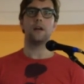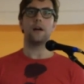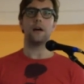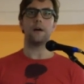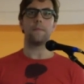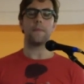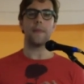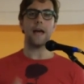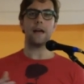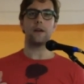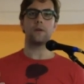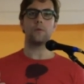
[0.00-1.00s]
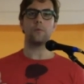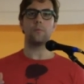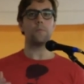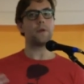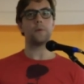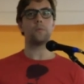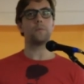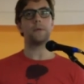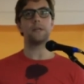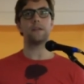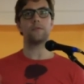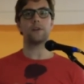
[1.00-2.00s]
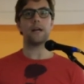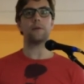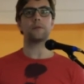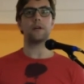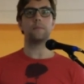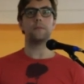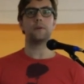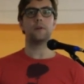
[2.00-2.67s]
um, that maybe would be a different outcome.